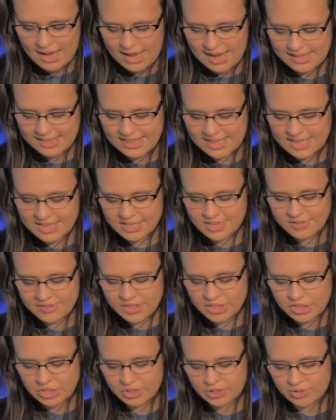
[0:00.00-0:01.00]
At the end of
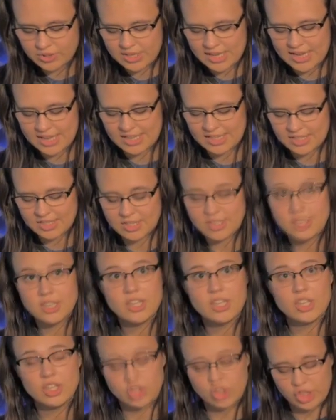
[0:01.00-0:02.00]
the two days,
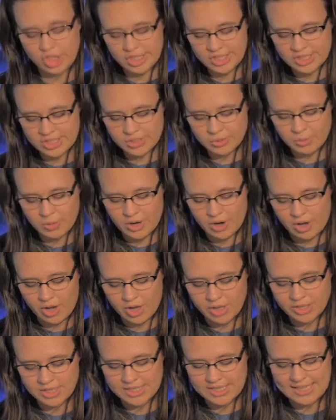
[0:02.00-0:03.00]
Jesus went
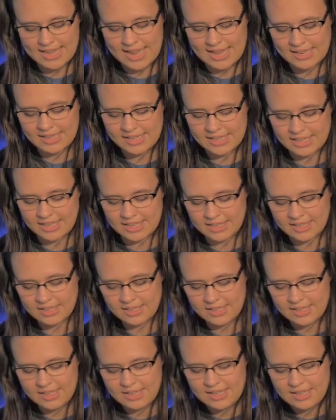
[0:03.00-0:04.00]
on to Galilee.
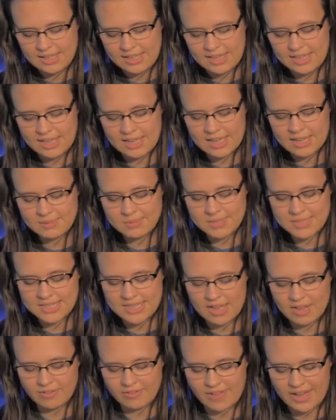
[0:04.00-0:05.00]
He
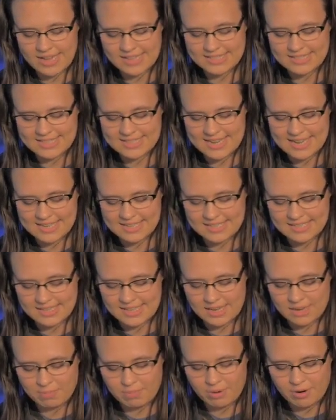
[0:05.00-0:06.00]
himself had said
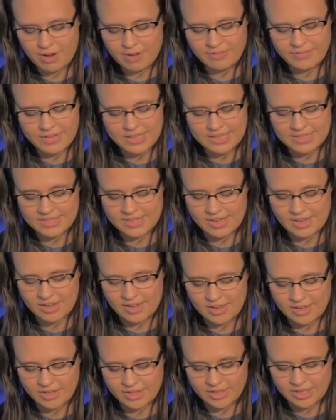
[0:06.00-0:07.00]
that a prophet is not
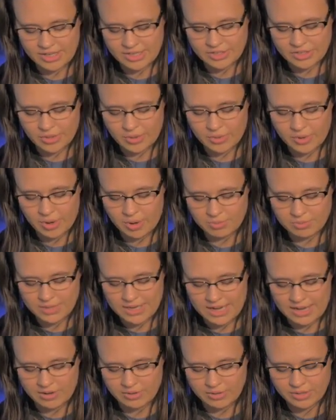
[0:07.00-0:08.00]
honored in his own
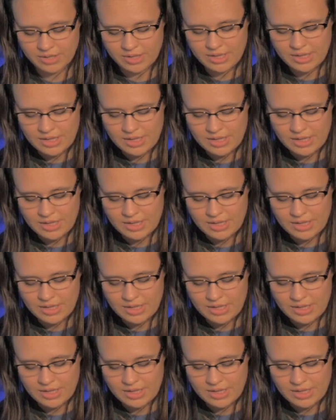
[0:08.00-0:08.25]
hometown.